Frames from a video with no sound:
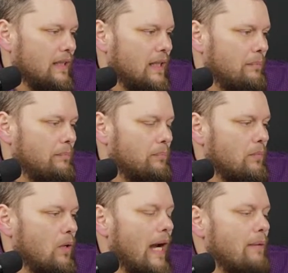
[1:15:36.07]

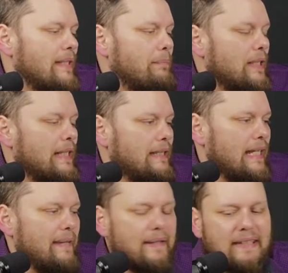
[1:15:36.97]
Well, how would they predate?
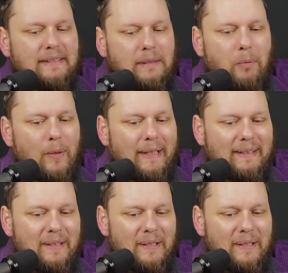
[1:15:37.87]
Yeah, that's the point.